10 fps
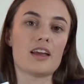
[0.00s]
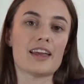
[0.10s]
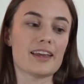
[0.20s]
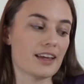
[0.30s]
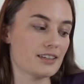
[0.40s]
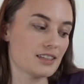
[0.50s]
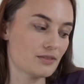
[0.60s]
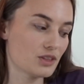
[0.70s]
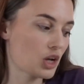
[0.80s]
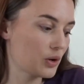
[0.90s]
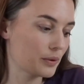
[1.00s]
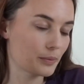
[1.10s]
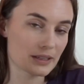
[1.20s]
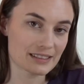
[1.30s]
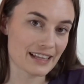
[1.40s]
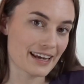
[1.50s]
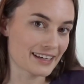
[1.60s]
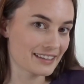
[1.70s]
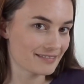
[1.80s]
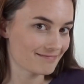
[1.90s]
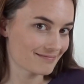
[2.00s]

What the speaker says: And even though it was like